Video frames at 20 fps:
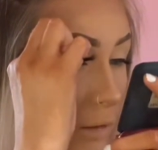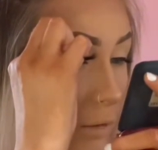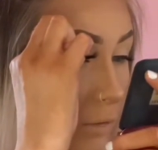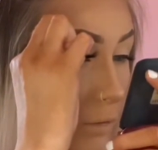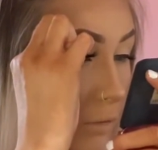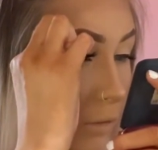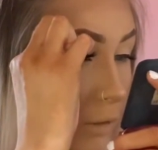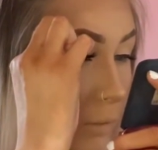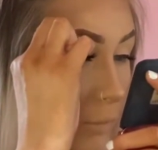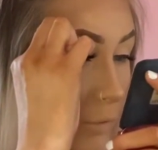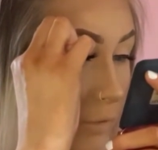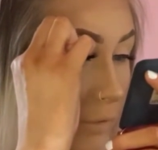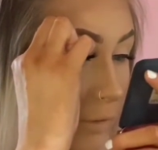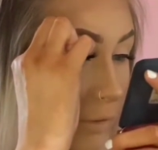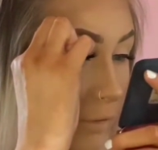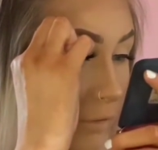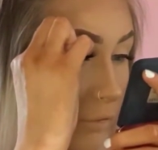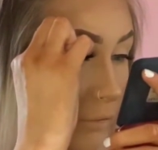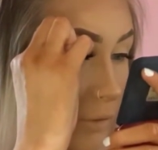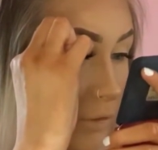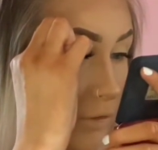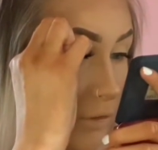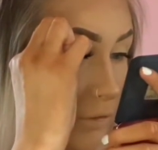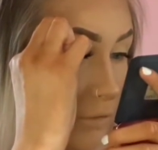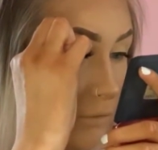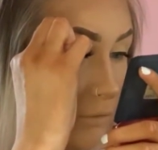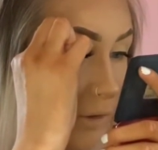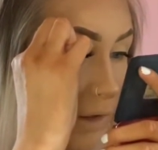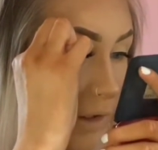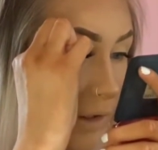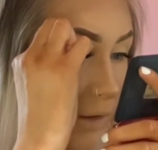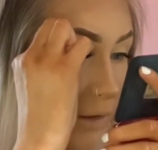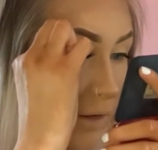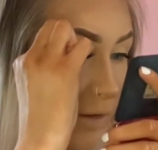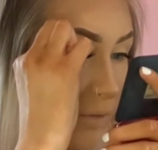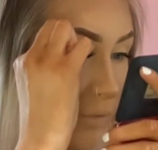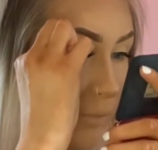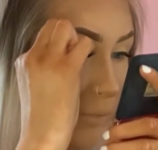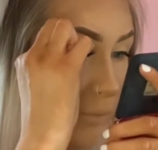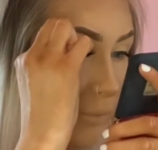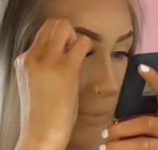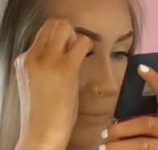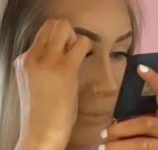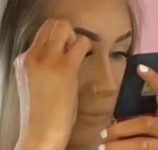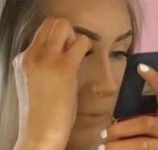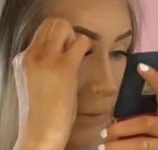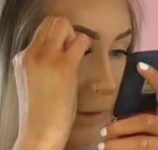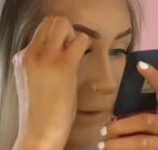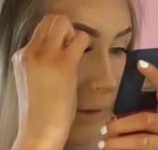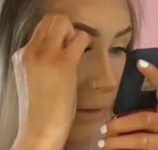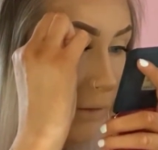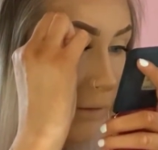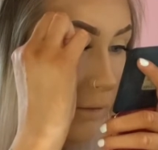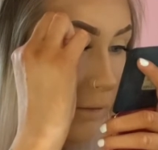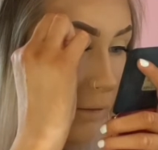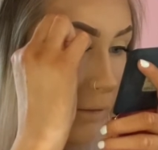normal nails, which are rank but